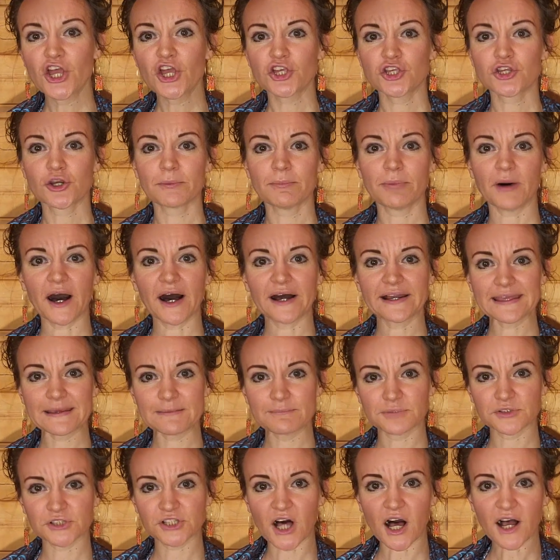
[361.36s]
your body
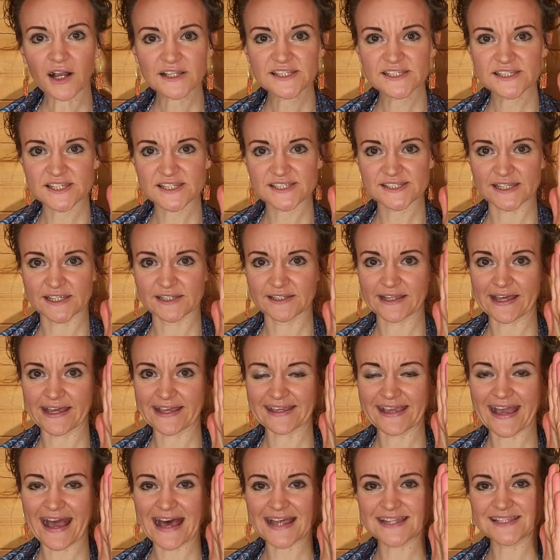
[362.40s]
blocks the sunlight,
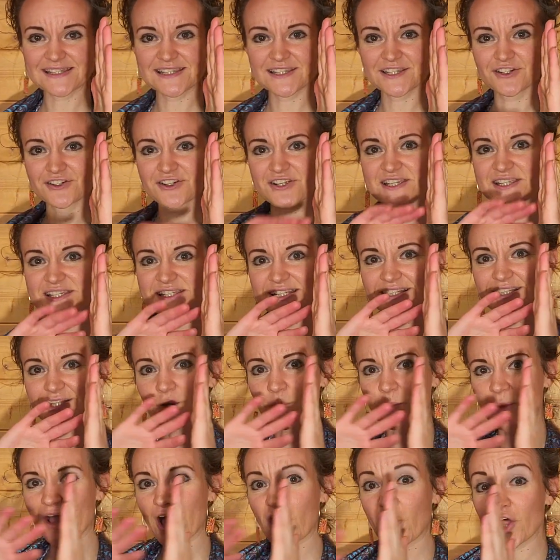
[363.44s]
casting your
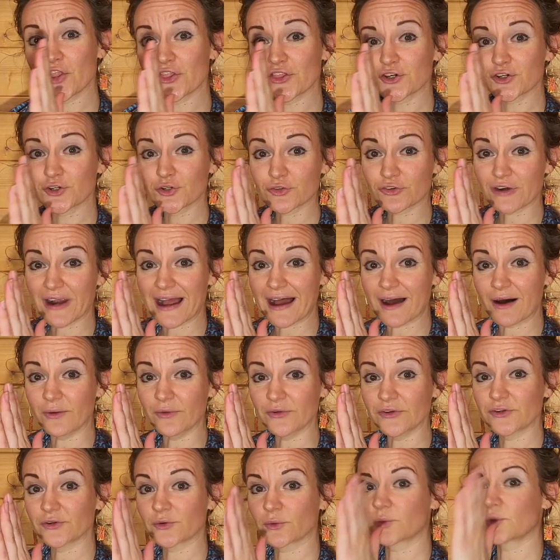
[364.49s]
silhouette on the
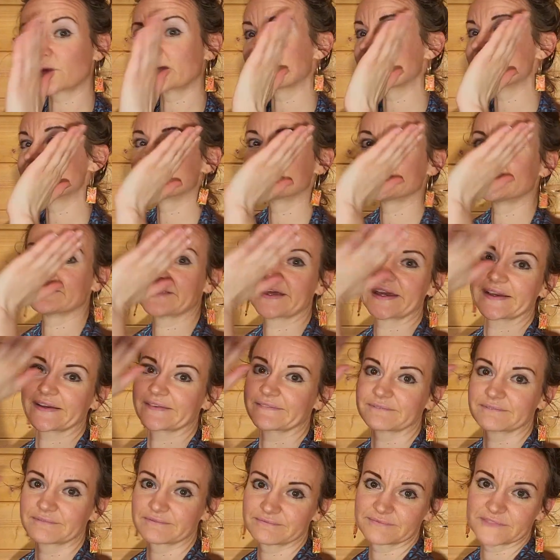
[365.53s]
ground or even like
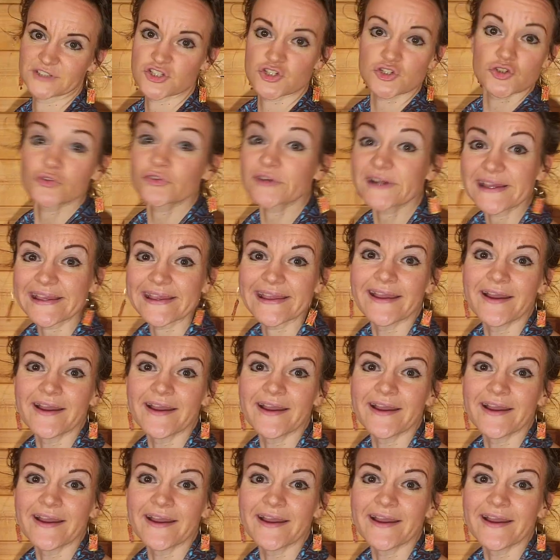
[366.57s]
the tree.